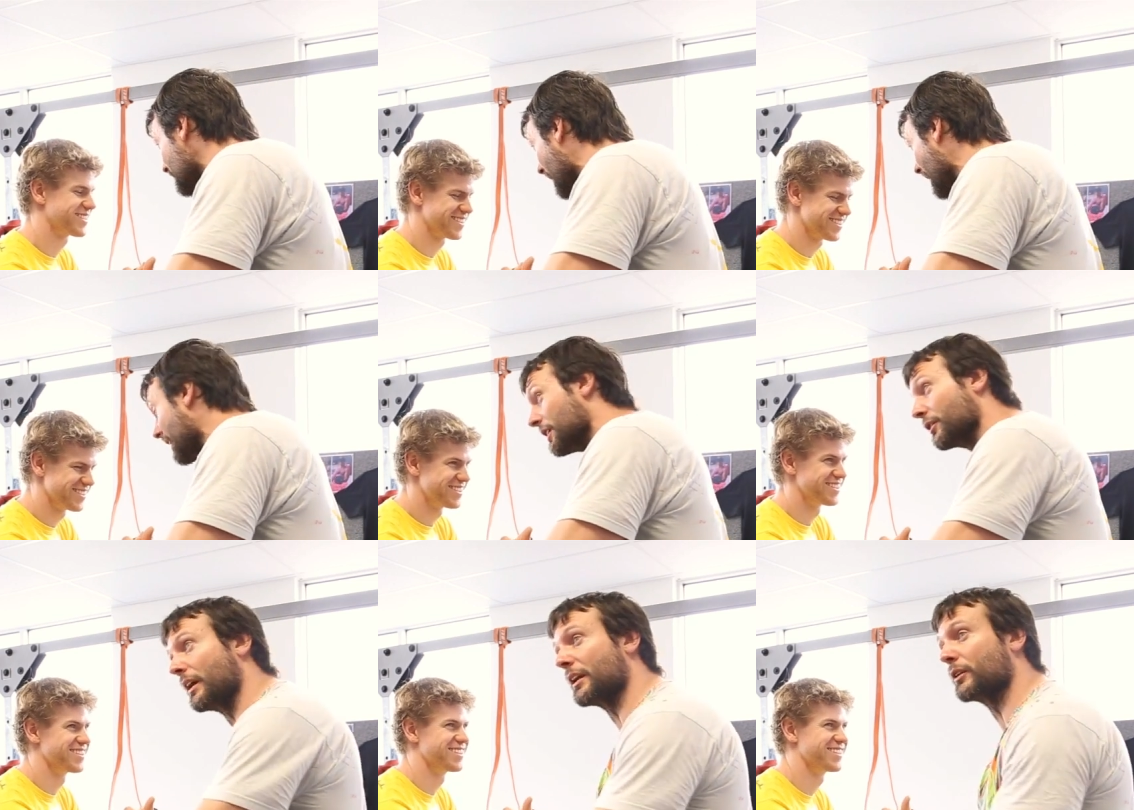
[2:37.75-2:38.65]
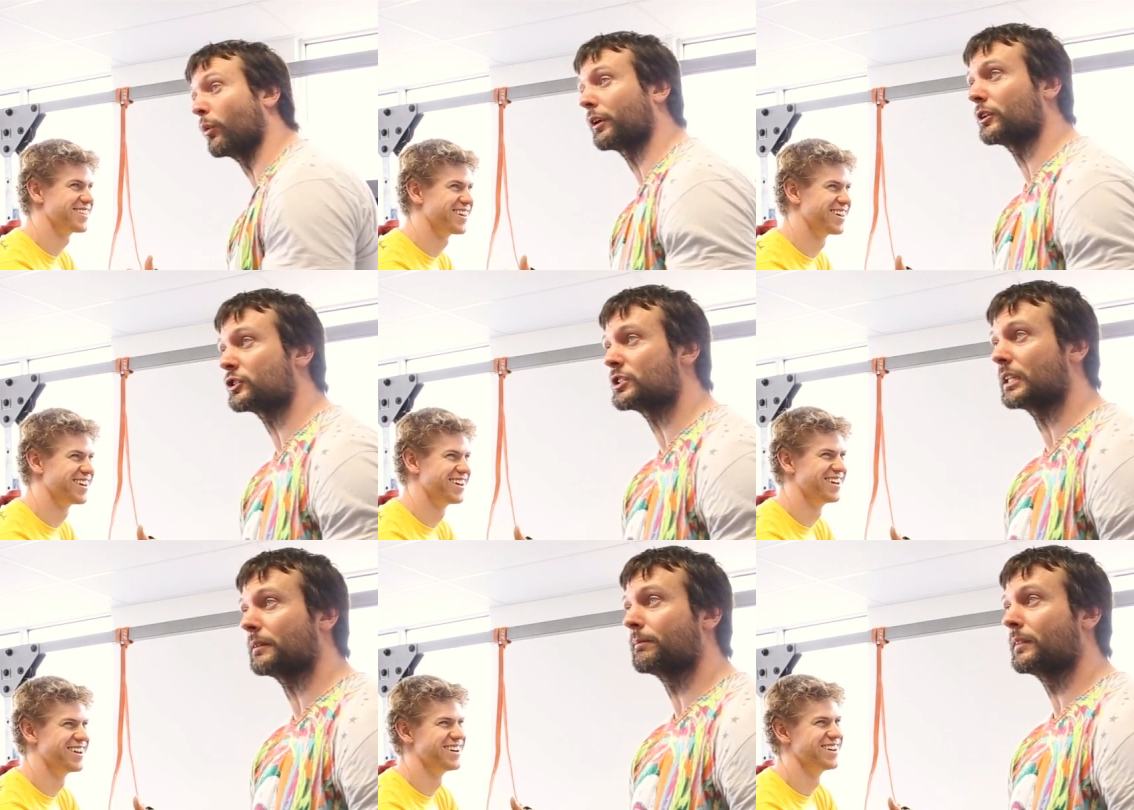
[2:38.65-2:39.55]
Speaker 1: to this guy, and you're working your
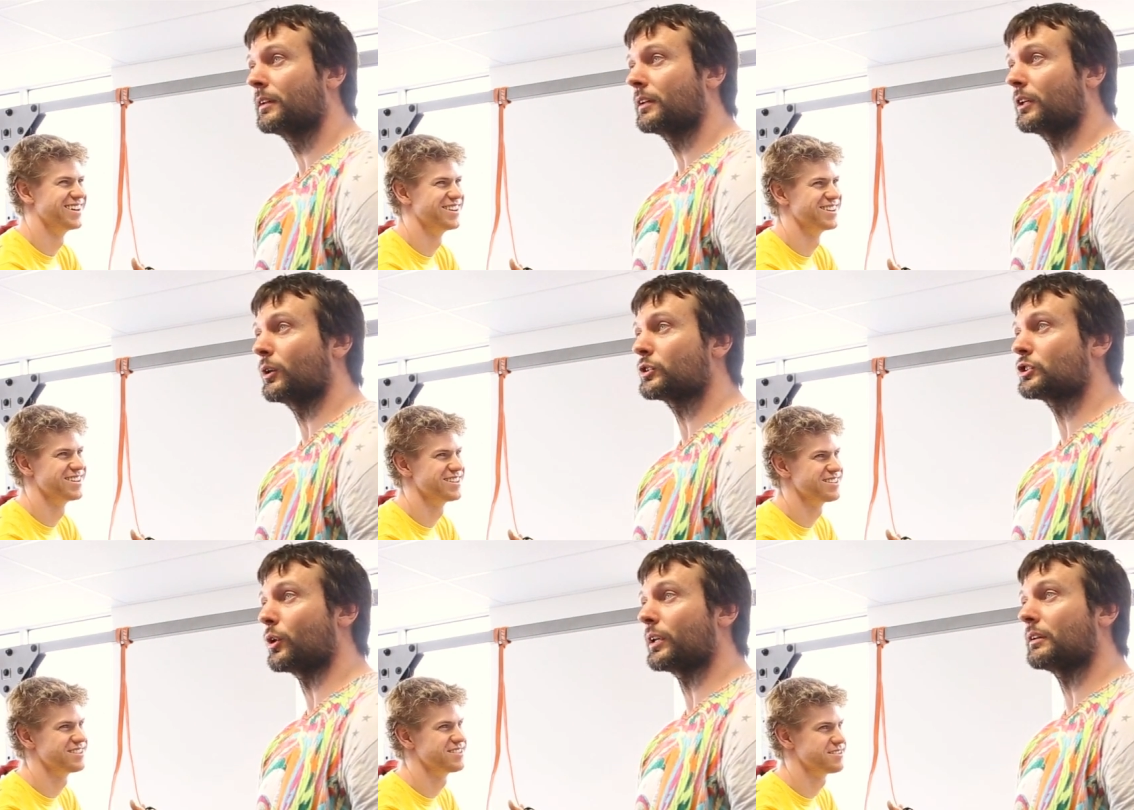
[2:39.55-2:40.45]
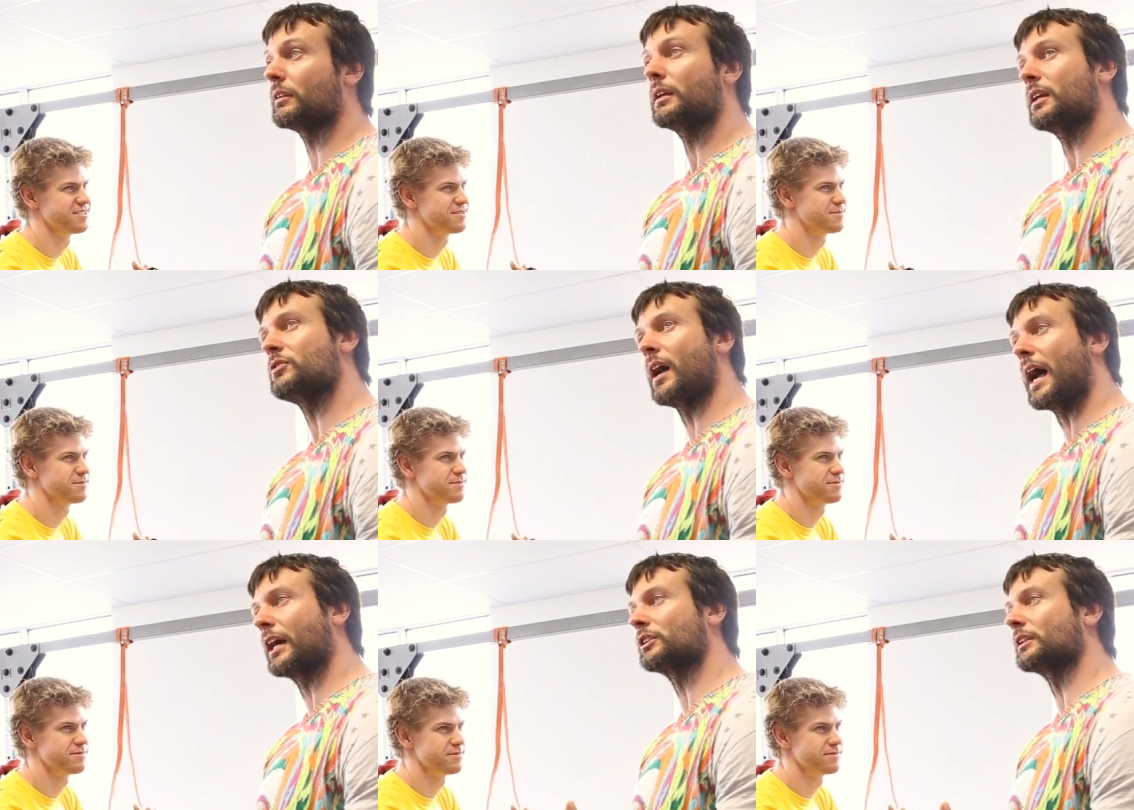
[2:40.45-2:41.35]
cheat, you know, so that he's
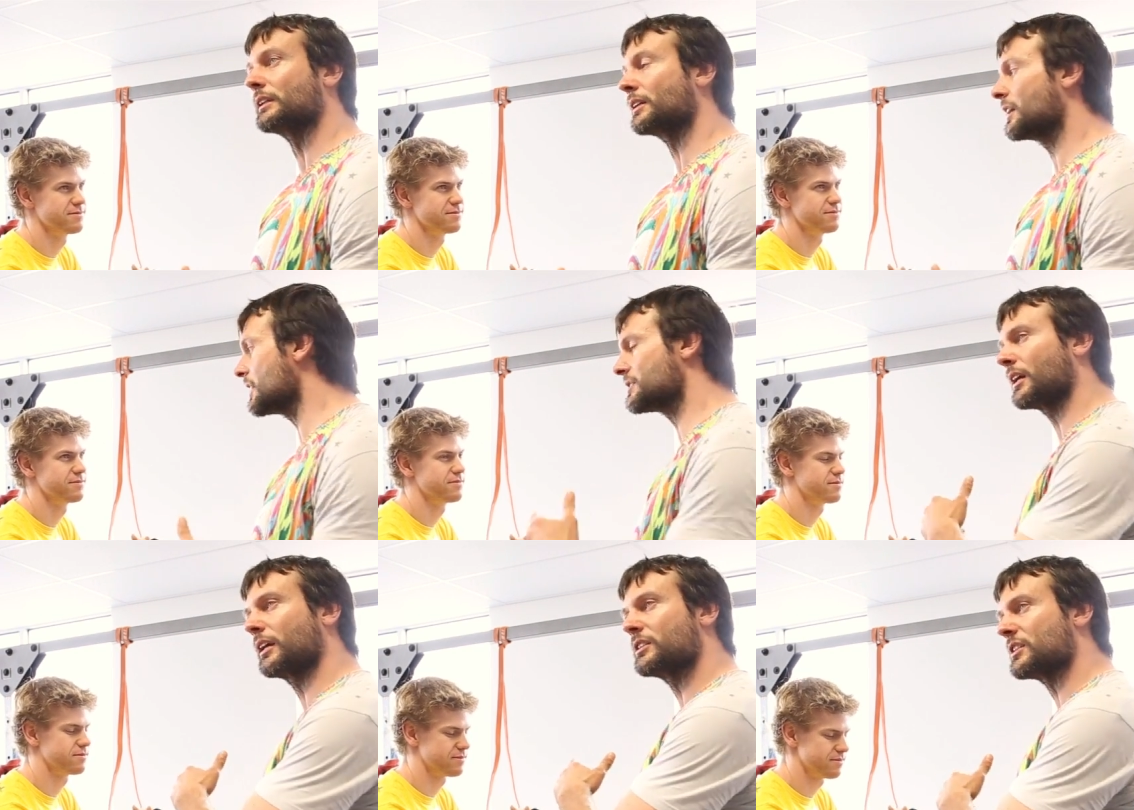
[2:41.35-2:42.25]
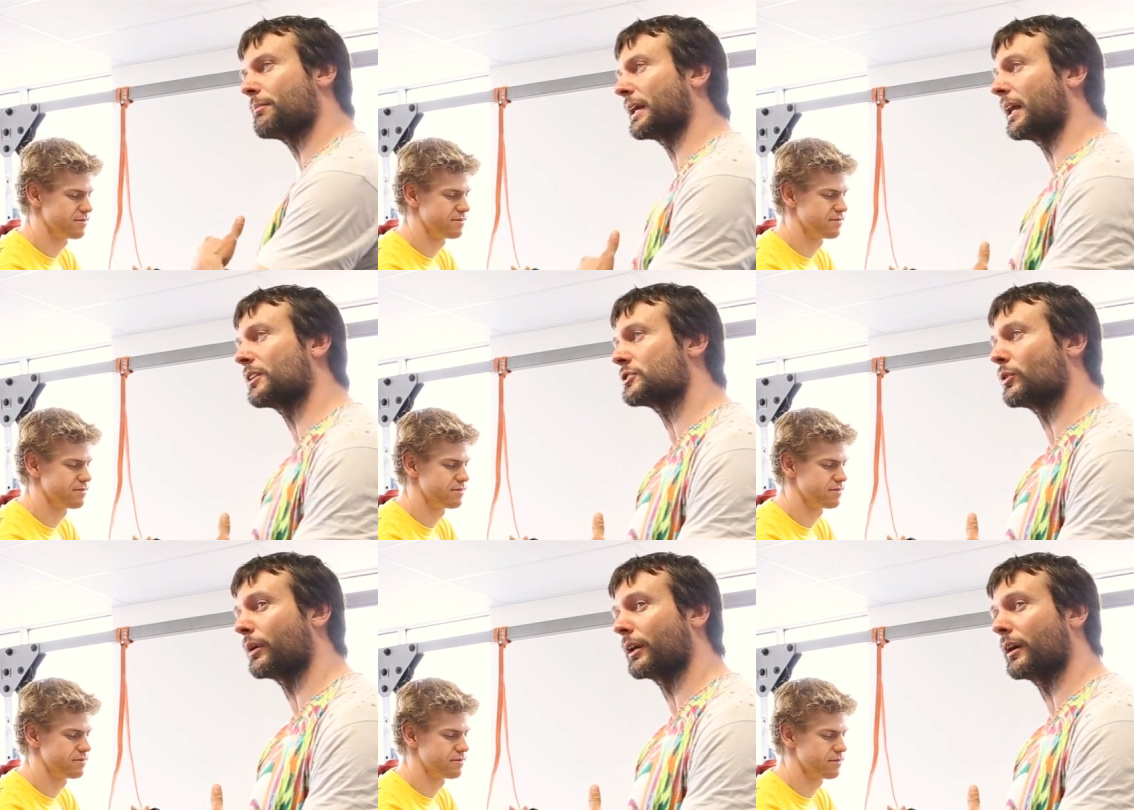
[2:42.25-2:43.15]
thinking something else is
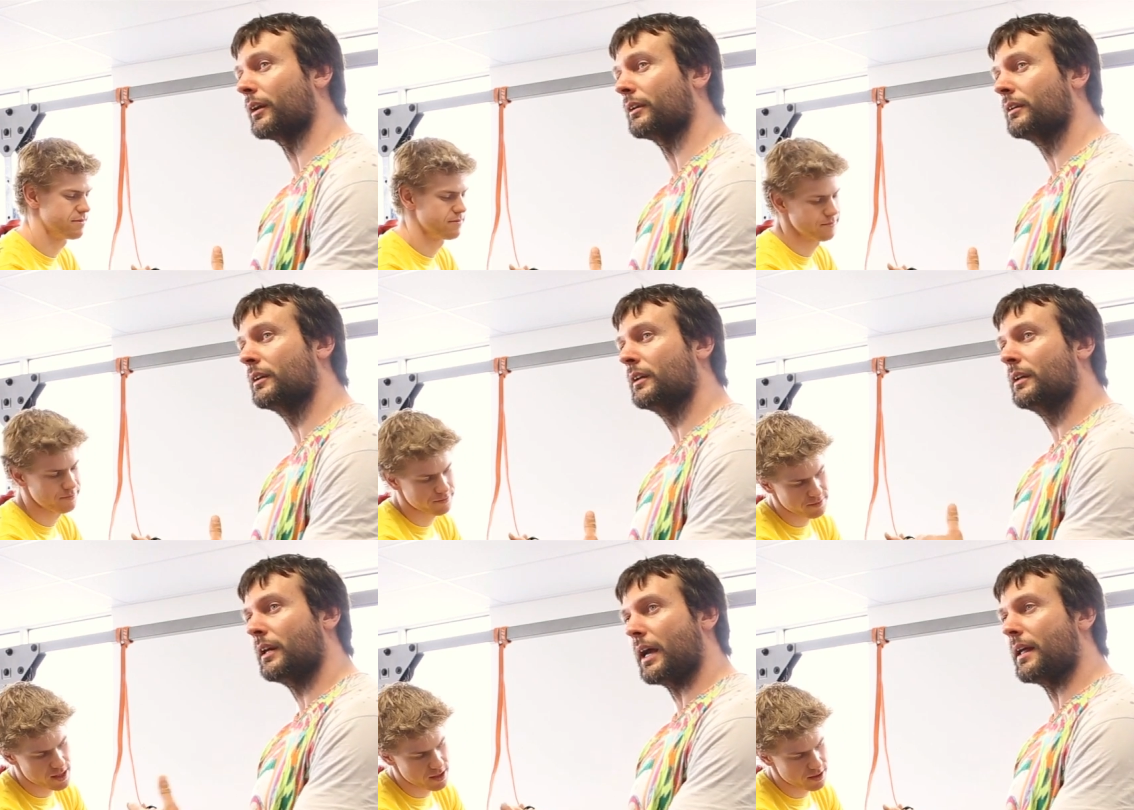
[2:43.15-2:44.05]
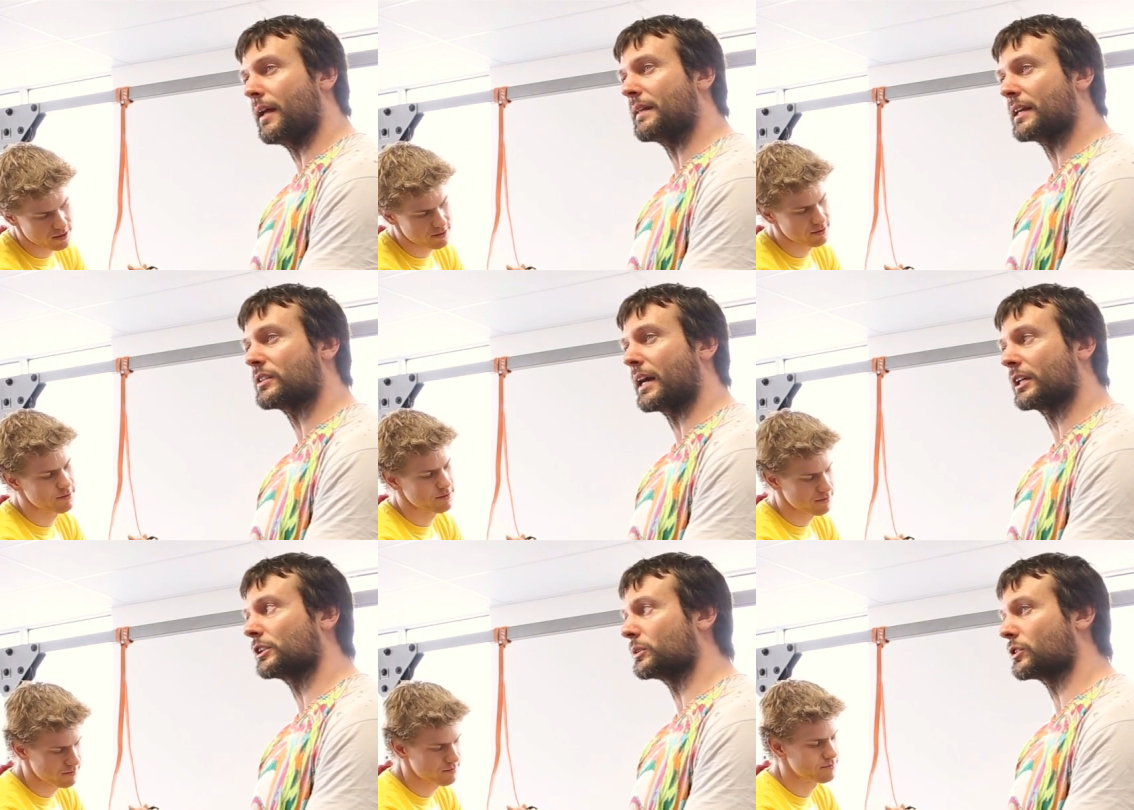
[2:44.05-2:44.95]
going on, and that's
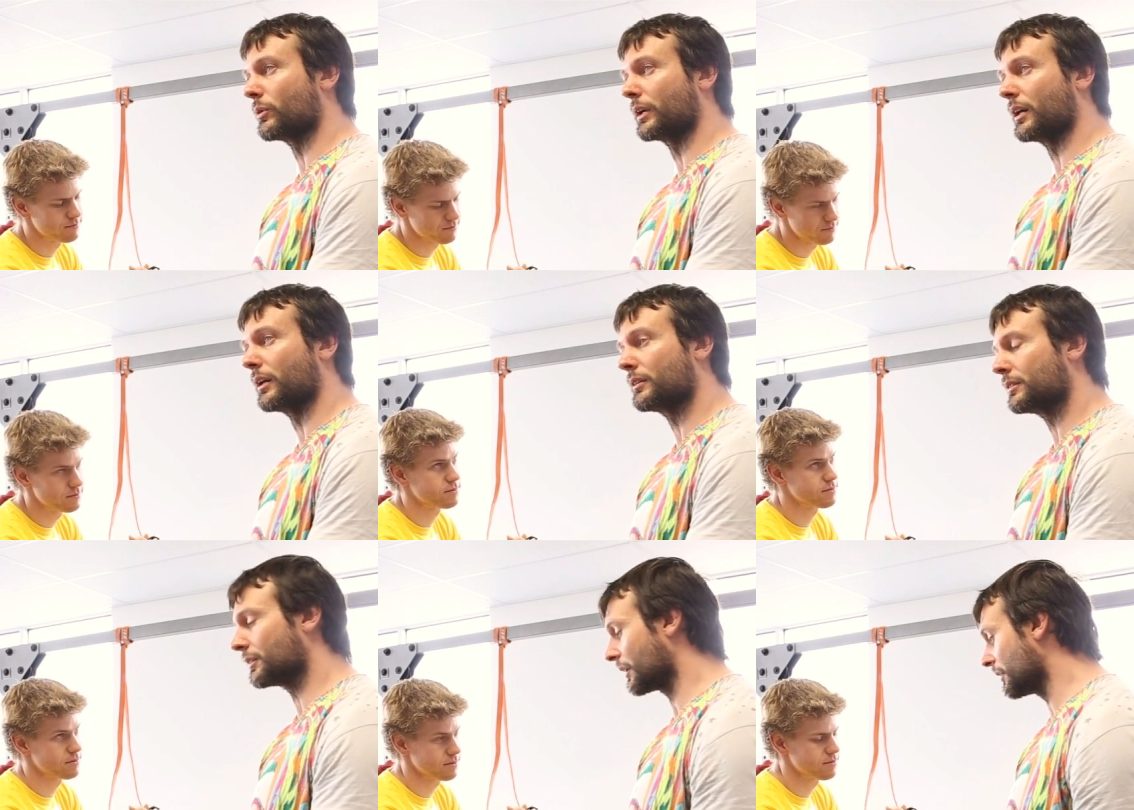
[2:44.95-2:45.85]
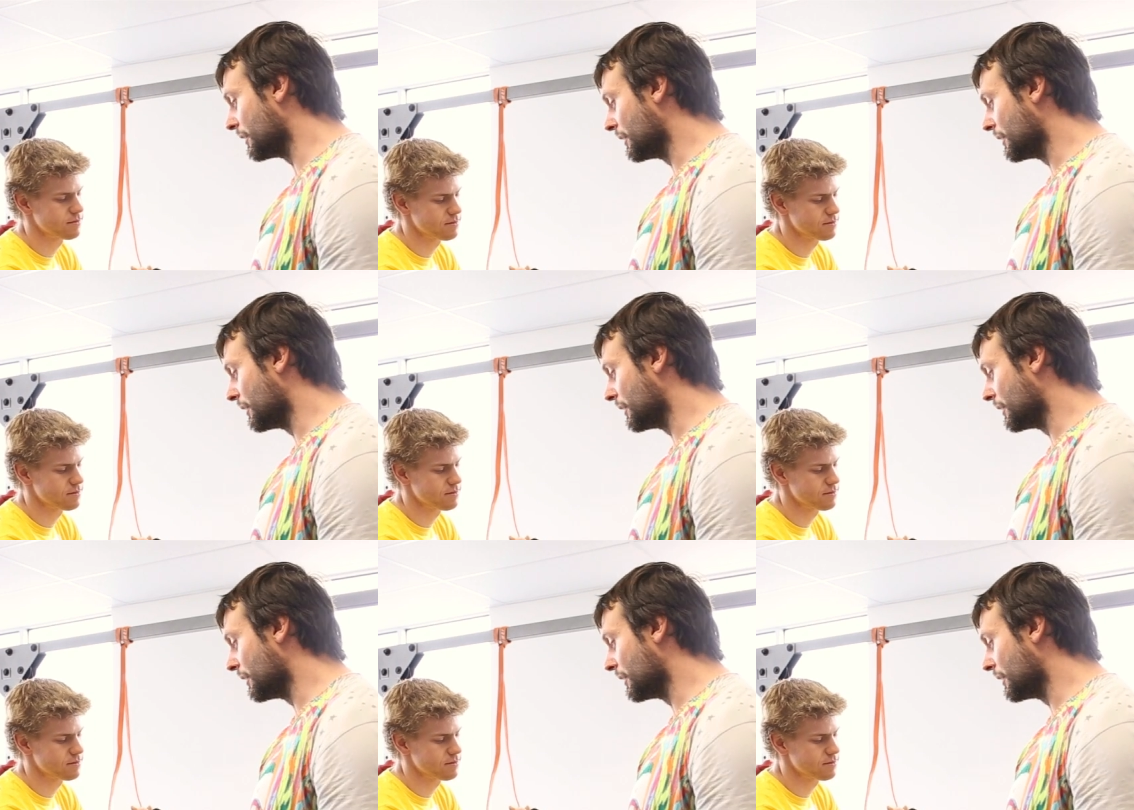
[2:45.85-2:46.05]
actually what's going on, okay?